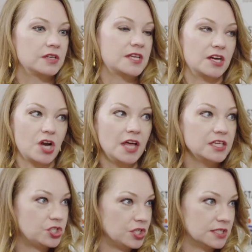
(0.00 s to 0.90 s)

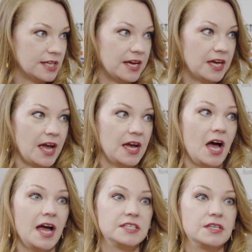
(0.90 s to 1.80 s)
technologies like
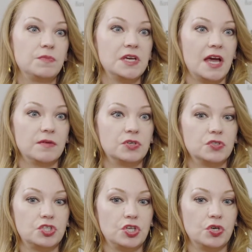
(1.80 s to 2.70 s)
AI to be
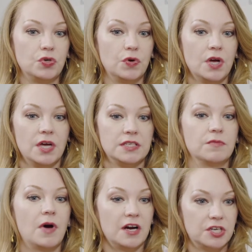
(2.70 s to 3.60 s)
able to
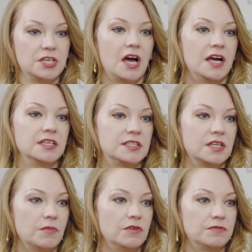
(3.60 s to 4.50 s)
democratize
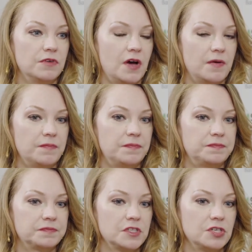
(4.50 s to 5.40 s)
some of,
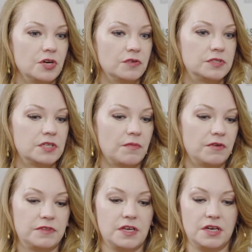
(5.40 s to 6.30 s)
some
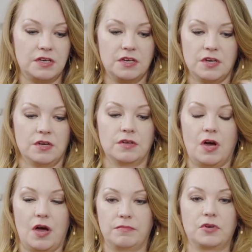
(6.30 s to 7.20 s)
of the
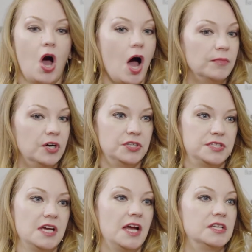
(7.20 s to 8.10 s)

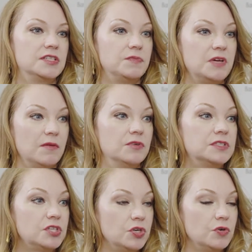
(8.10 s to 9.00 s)
commerce and to be able
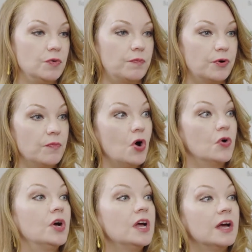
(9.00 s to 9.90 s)
to
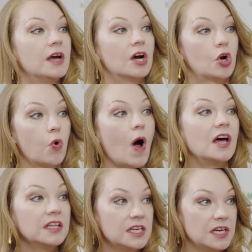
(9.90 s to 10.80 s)
promote
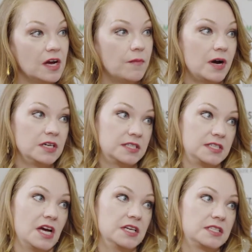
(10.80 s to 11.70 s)
equality
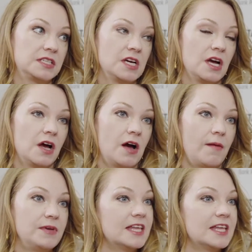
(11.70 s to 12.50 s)
amongst us. I mean,